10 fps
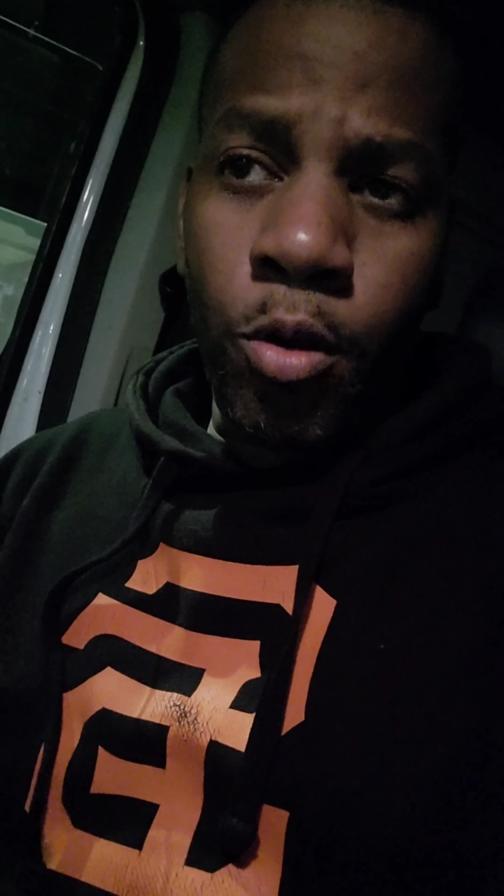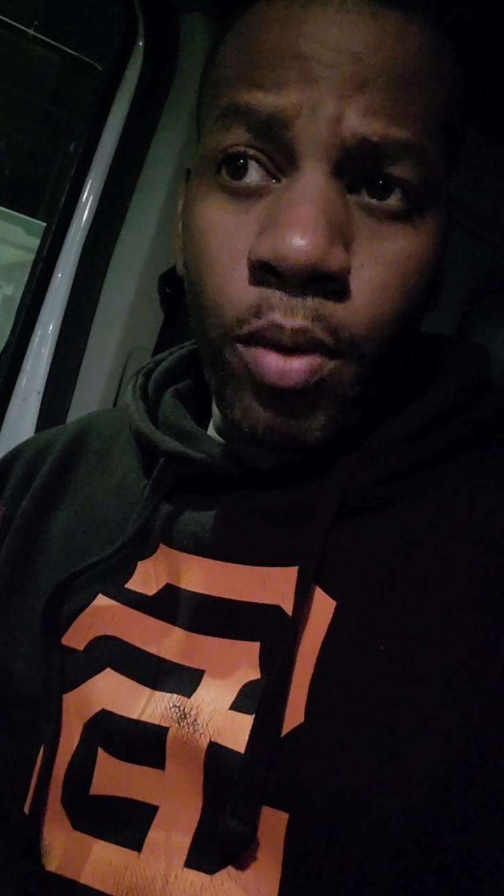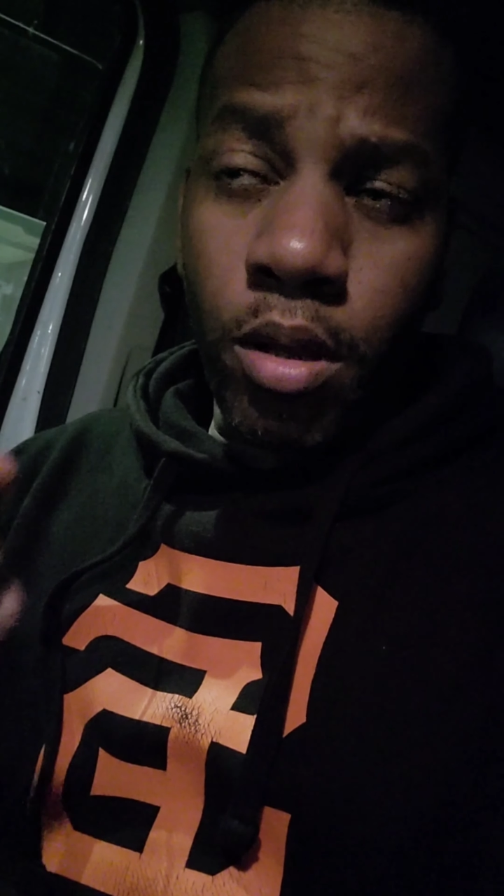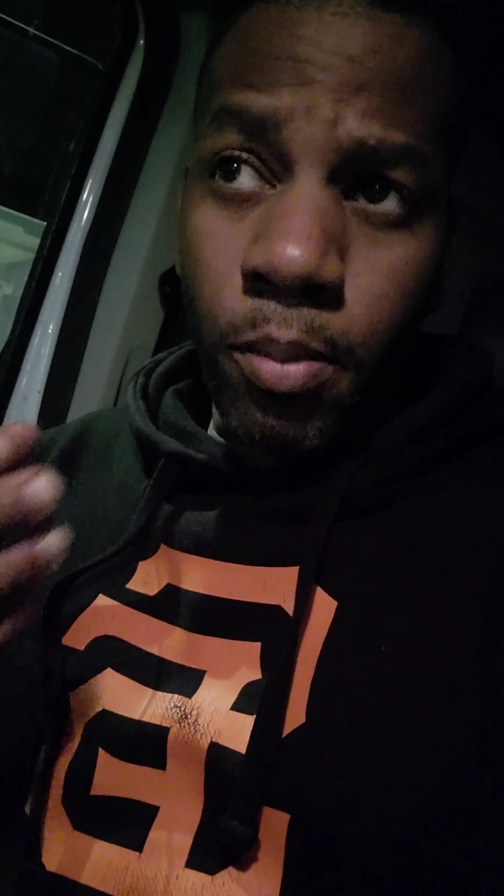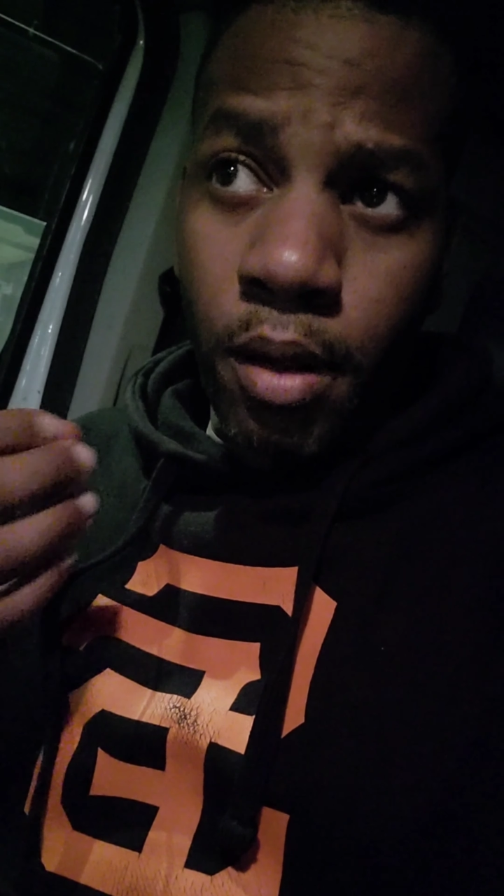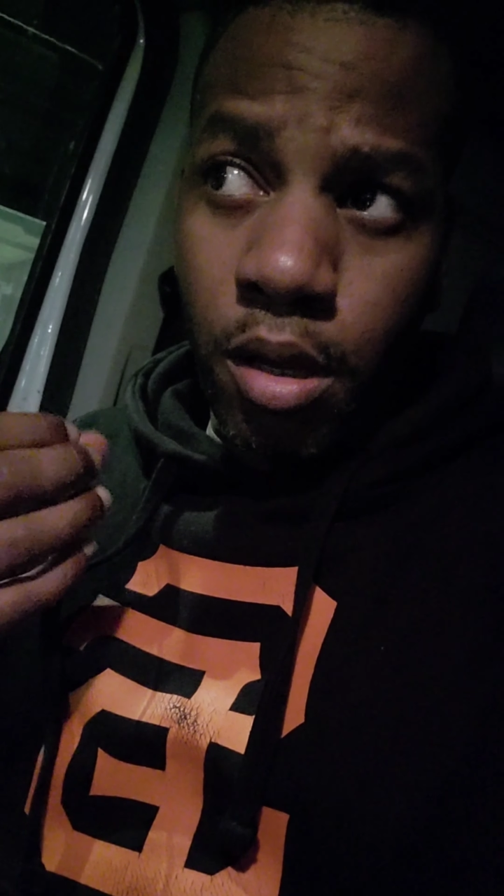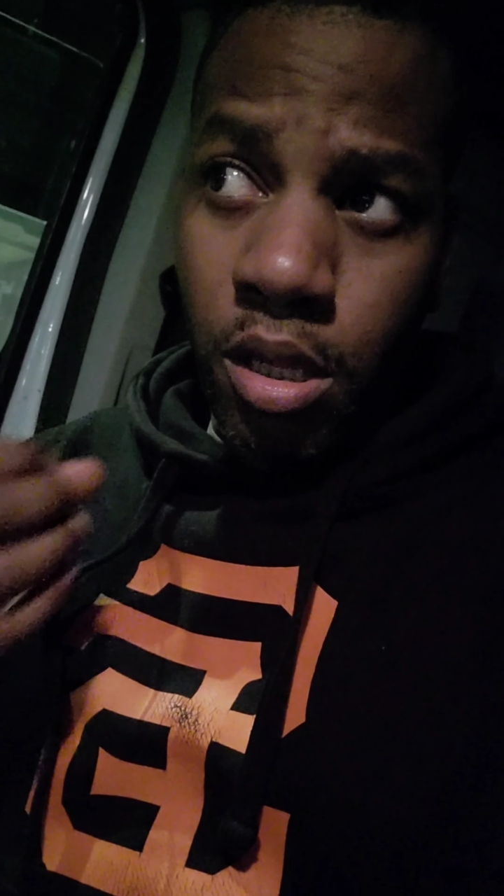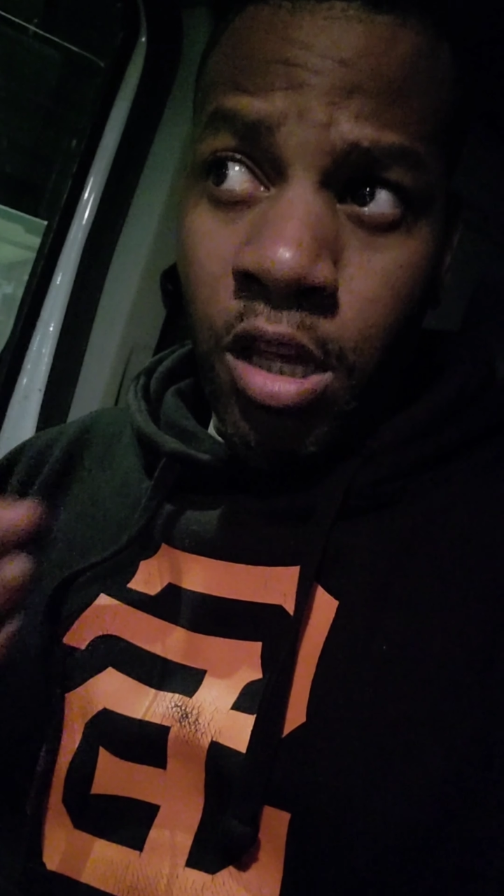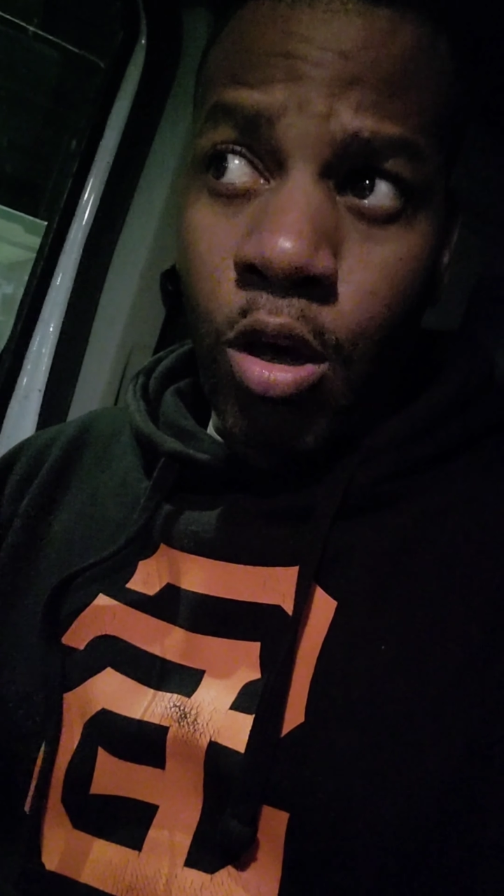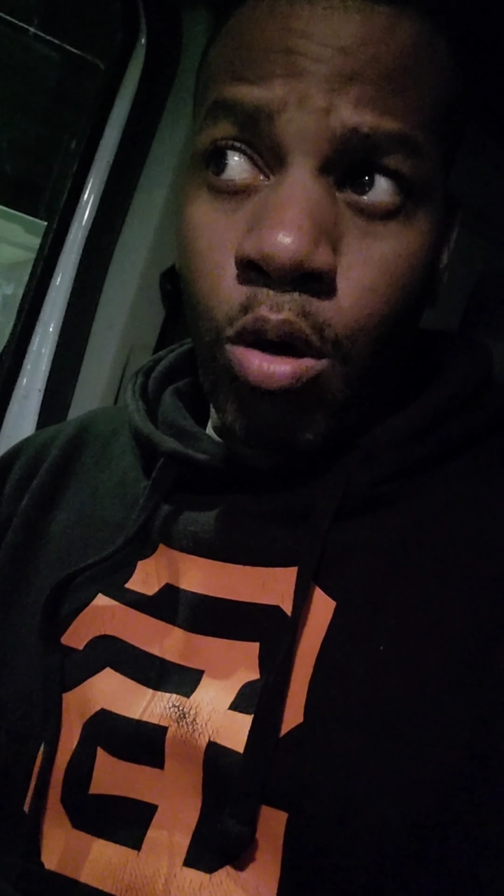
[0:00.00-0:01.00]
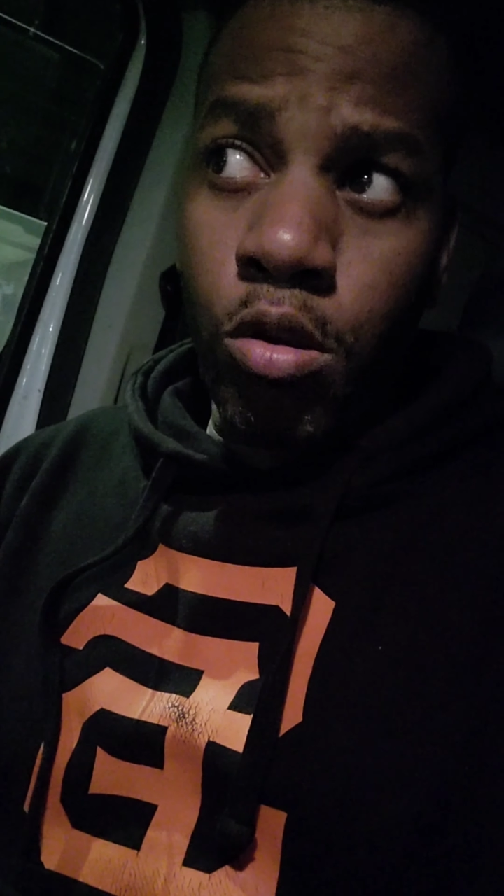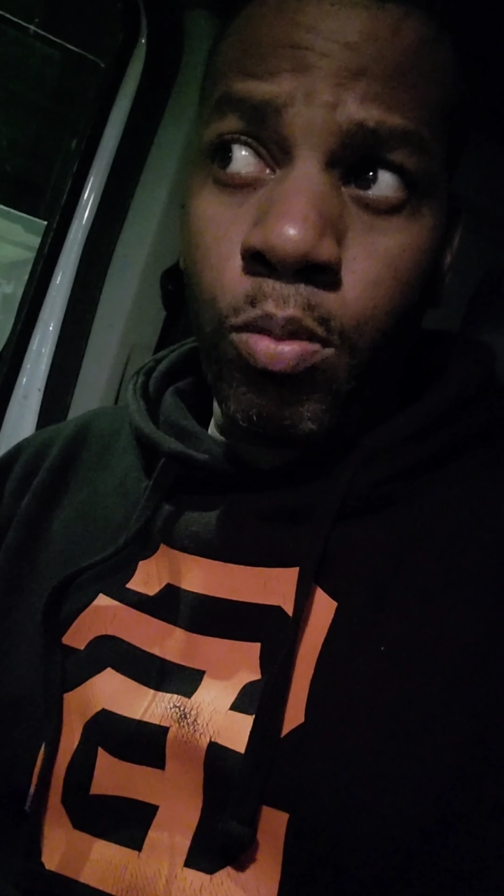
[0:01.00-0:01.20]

Who makes the best CEOs?